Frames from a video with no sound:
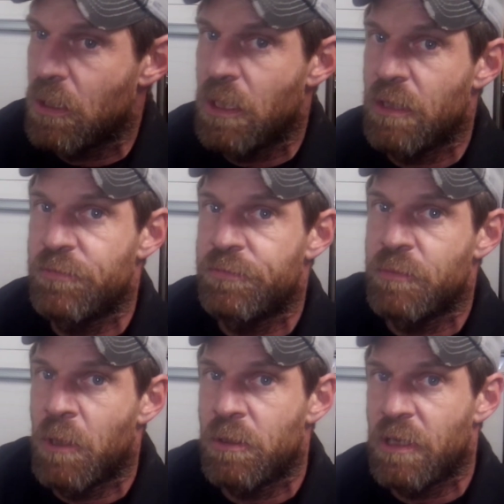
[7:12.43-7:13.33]
if the
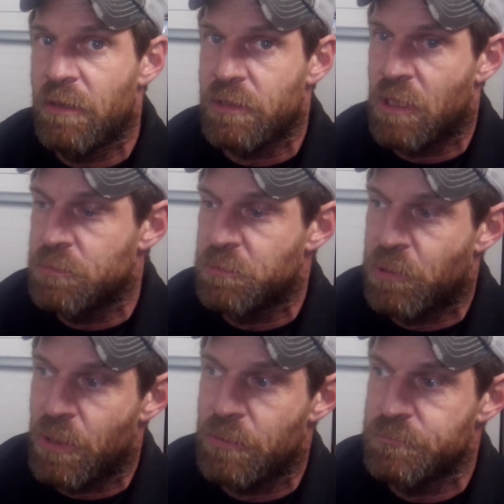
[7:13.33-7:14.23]
motor ever comes
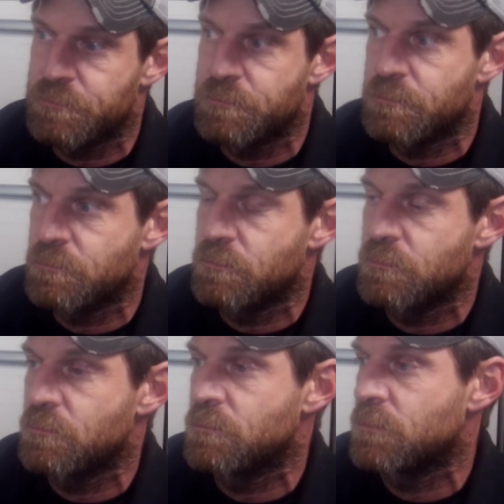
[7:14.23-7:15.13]
apart,
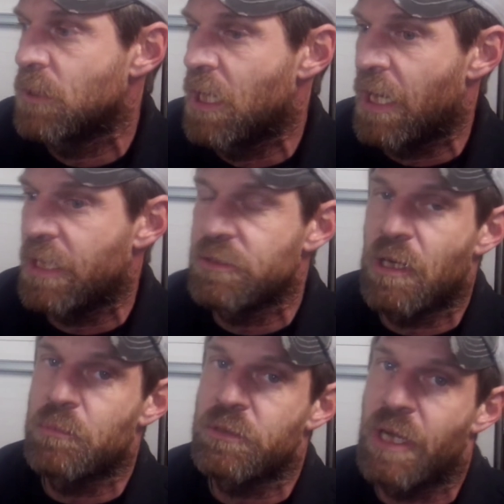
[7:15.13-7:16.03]
I can
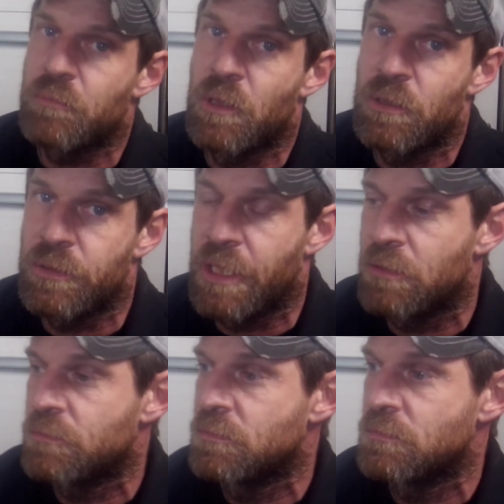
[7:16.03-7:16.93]
drop a crate motor
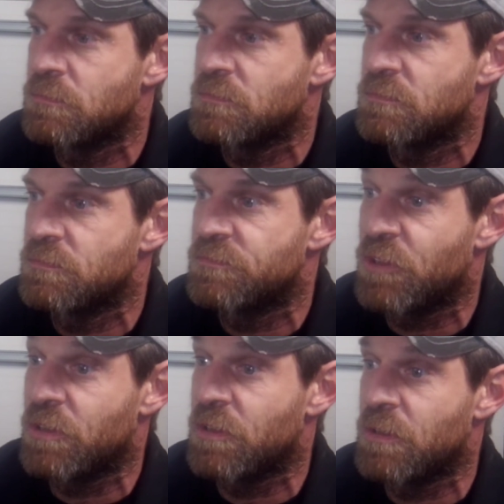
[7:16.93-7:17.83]
in
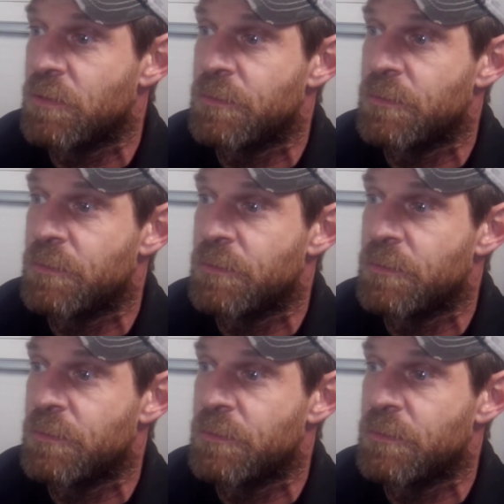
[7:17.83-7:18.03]
for